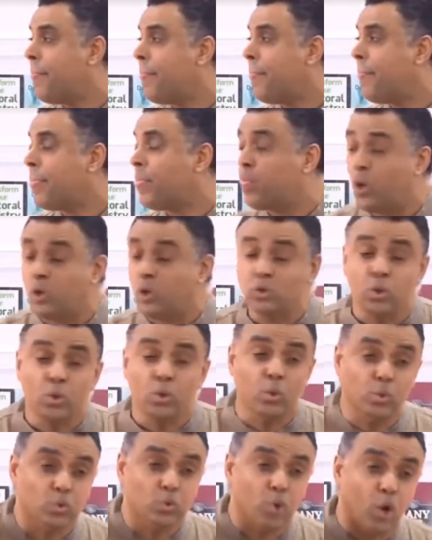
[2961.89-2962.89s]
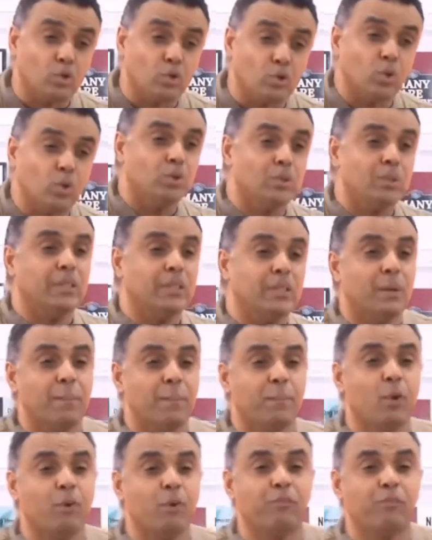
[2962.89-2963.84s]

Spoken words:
Those who move